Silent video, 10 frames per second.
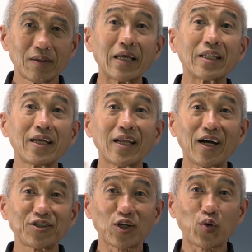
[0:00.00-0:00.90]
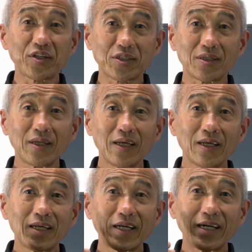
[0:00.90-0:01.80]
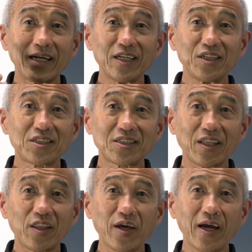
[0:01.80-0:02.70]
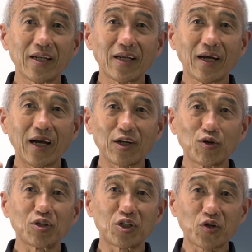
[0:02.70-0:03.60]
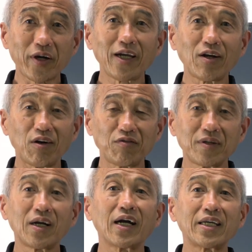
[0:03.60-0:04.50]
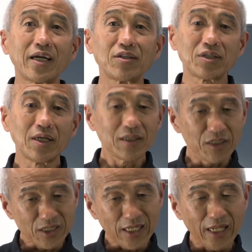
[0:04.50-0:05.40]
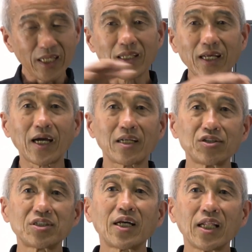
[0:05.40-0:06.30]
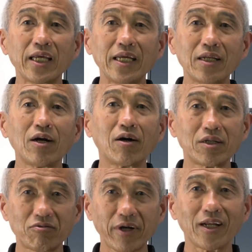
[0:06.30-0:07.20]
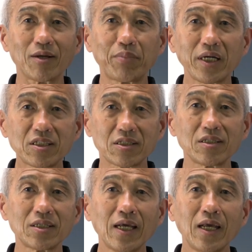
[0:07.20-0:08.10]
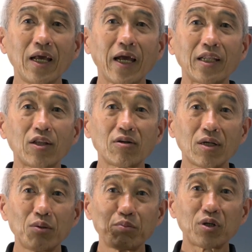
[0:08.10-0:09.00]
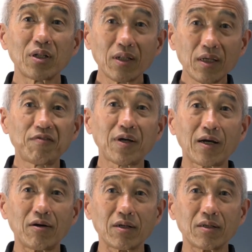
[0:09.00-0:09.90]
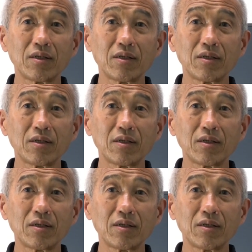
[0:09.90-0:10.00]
and then ask the question, is that a good trade-off against just getting the gutters clean on a regular basis and not put leaf guard on?